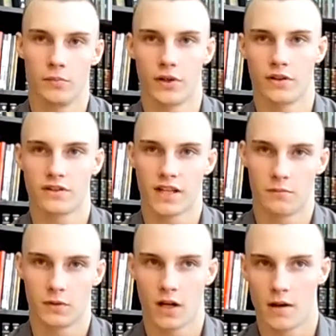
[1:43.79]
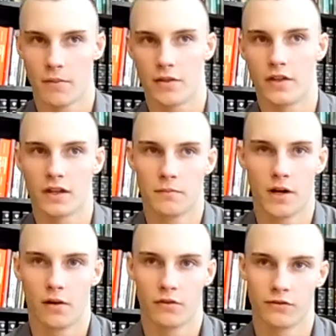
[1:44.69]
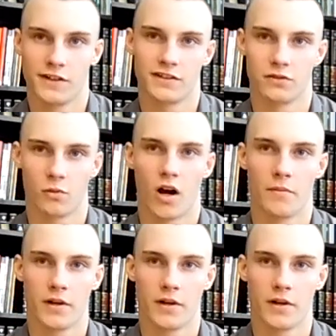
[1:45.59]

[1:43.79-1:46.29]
but at the same time I think about the reasons why